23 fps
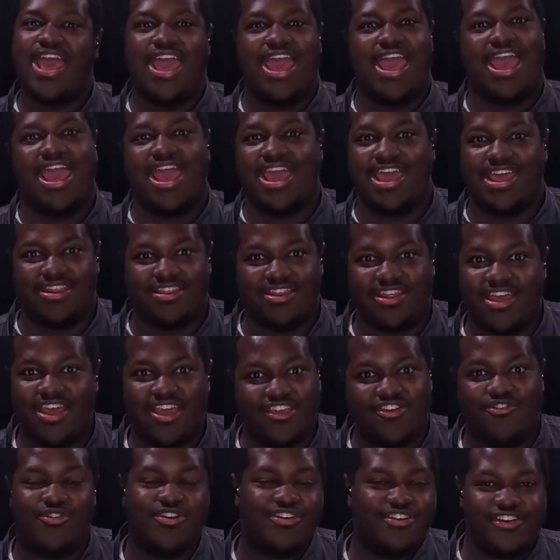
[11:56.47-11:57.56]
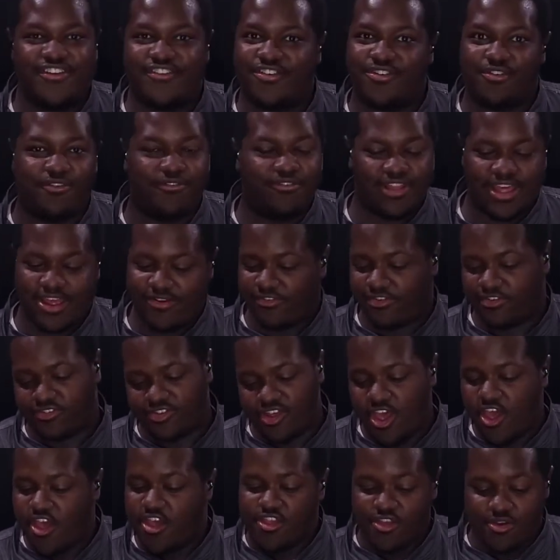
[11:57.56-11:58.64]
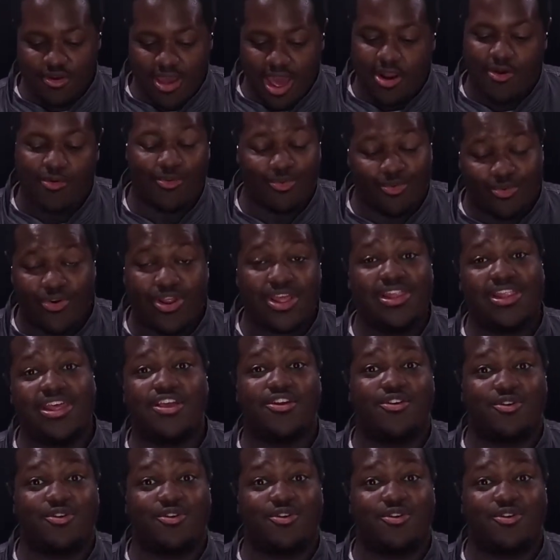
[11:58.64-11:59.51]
and your additional flavors, you got a really